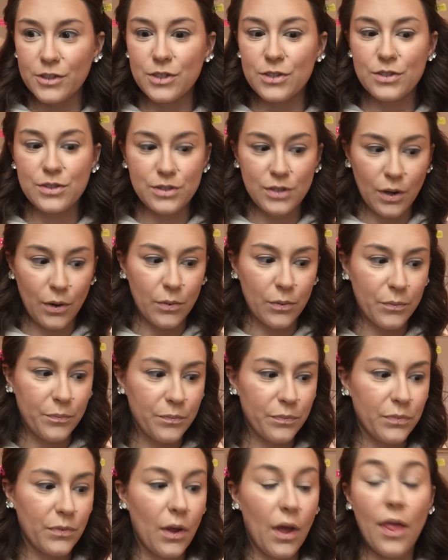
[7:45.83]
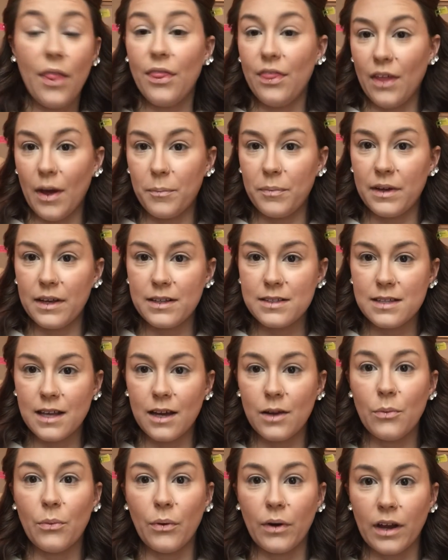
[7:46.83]
So that being
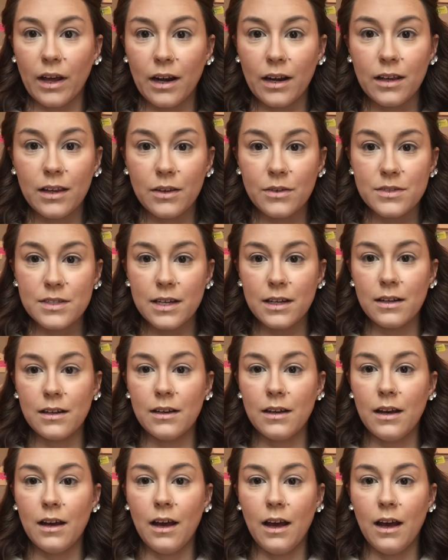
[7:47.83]
said, we're going to use it.